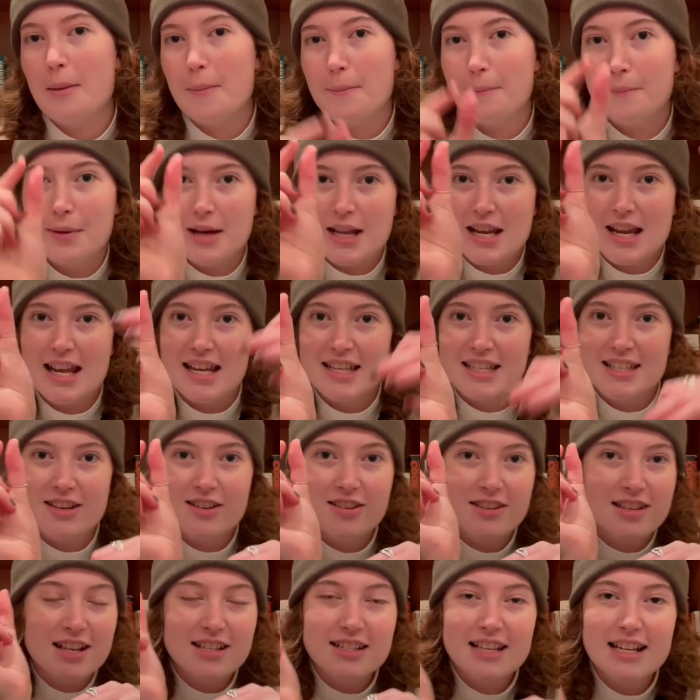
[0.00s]
but it
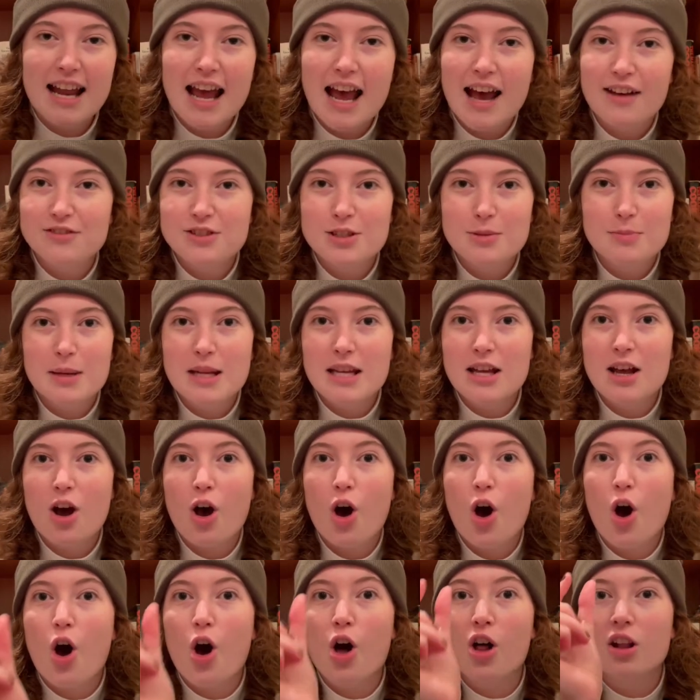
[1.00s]
doesn't have to be
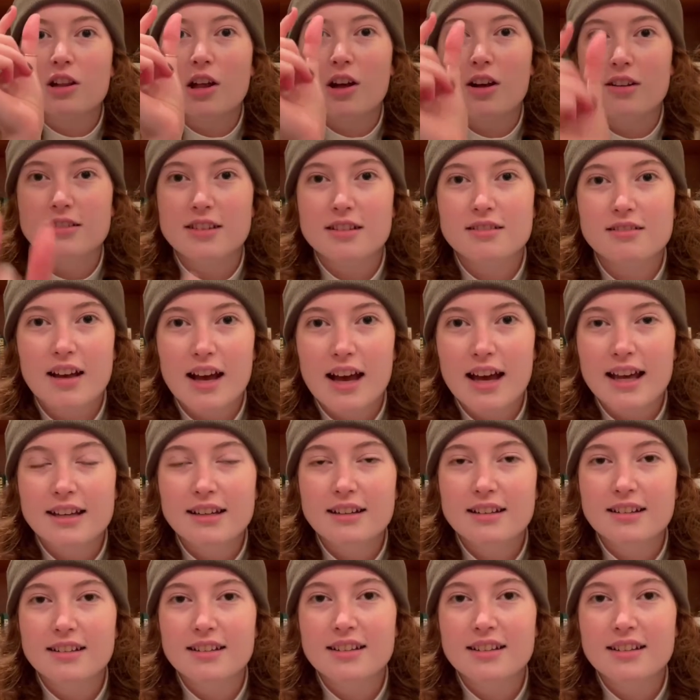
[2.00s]
all on the line.